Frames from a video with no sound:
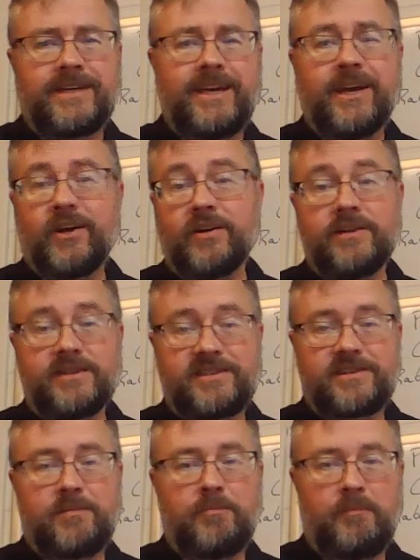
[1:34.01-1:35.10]

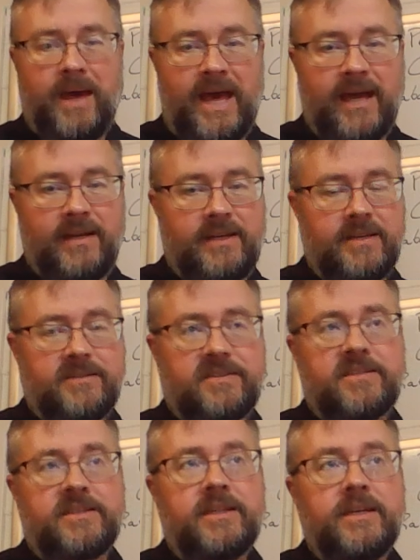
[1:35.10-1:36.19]
Carolus
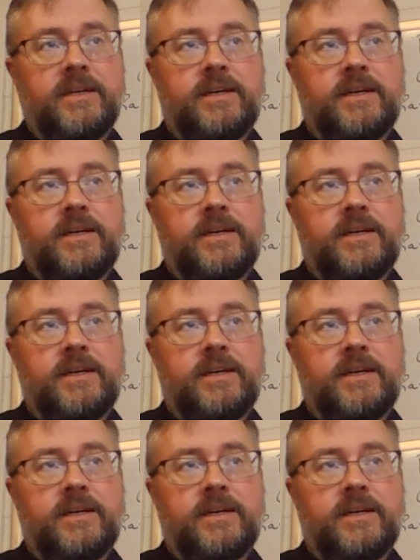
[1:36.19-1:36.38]
Magnus.